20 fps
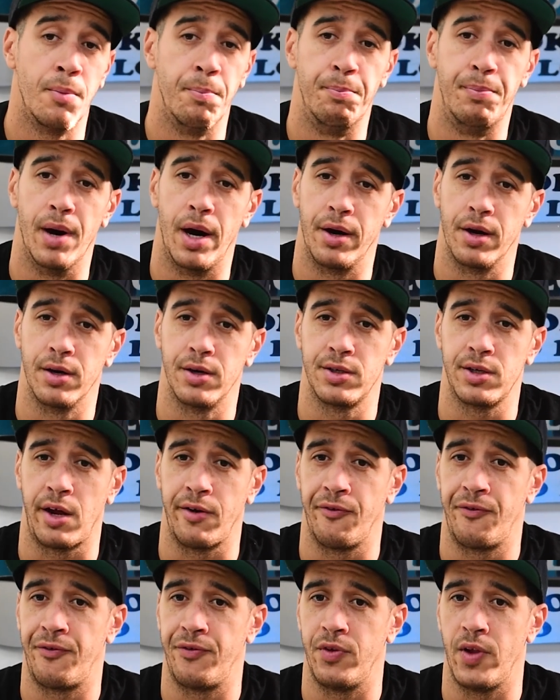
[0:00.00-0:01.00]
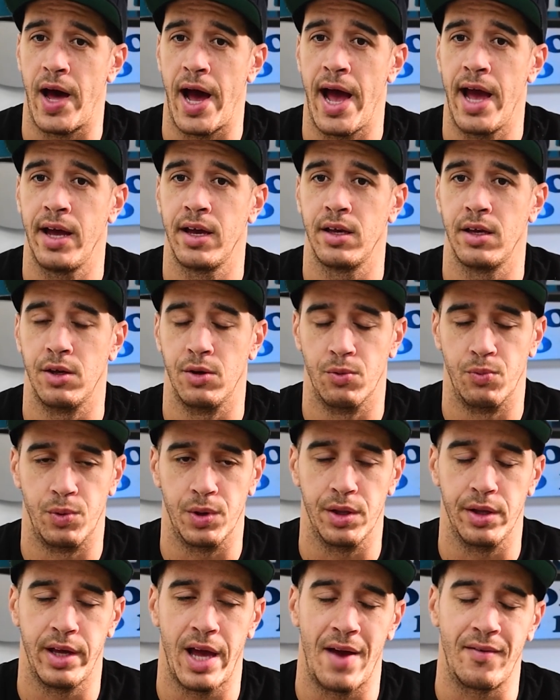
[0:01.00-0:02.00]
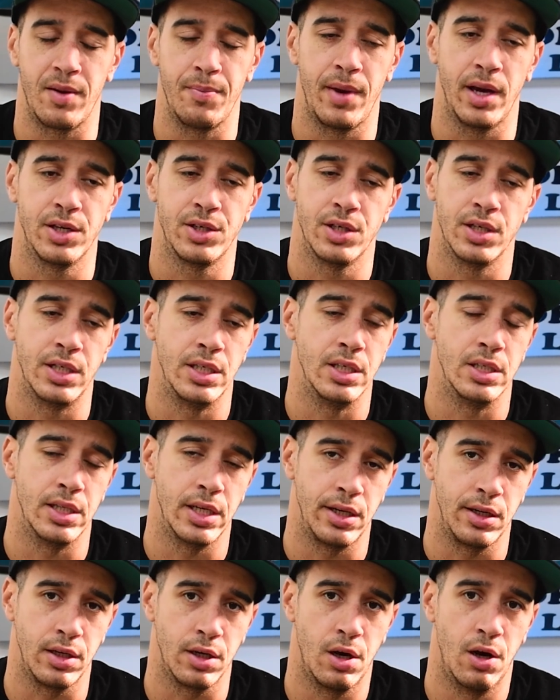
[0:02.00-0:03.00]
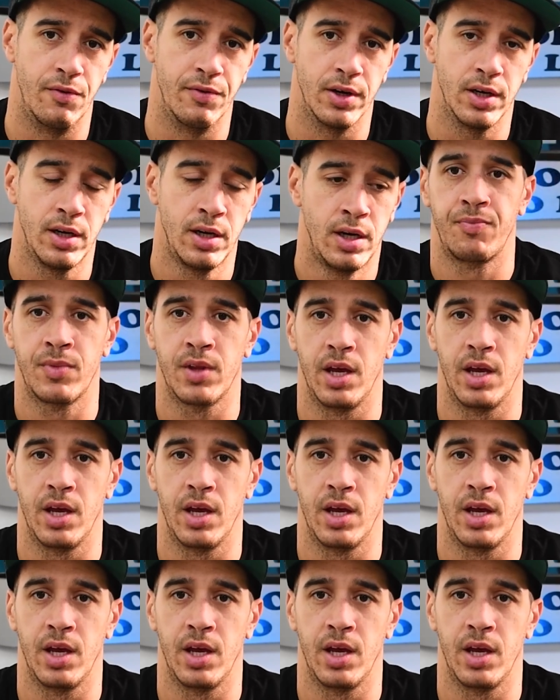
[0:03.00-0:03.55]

Butters on flat, you really have to make sure you're leaning over.